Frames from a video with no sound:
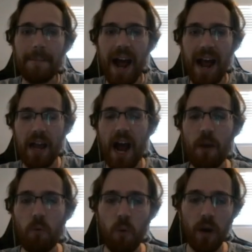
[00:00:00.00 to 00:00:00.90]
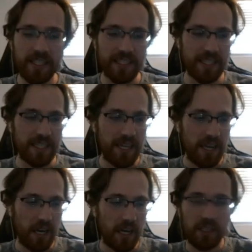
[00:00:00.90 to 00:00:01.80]
I want
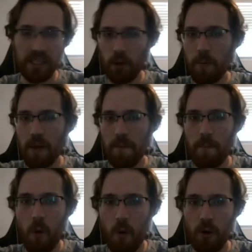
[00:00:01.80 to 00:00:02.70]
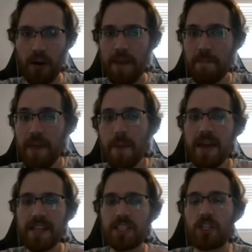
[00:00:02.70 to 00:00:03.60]
a little bit more, and
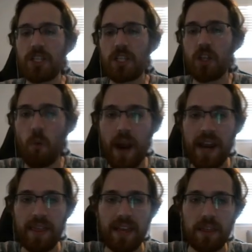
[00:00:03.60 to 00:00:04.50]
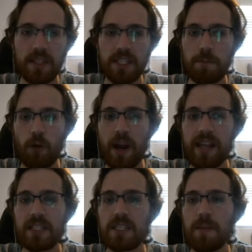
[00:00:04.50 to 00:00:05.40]
maybe it's just the way that the
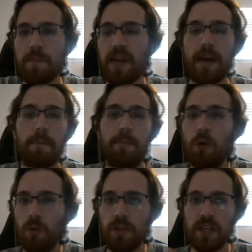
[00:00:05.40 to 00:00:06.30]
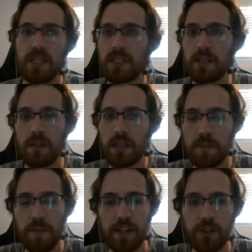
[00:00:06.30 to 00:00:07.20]
sprites that I pulled these
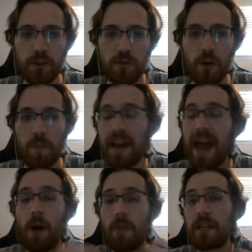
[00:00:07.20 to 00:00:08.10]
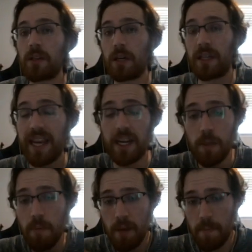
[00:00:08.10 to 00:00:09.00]
pictures from and how they look. That
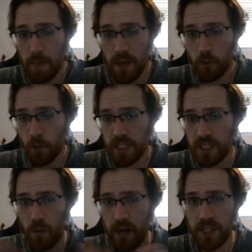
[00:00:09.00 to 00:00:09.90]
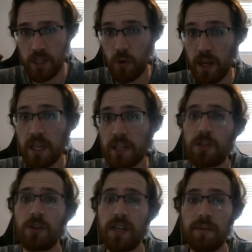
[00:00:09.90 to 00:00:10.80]
could be a big reason why these rankings
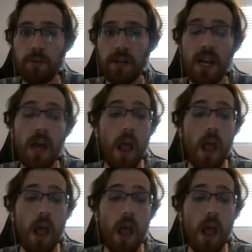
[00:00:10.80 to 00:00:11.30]
are different.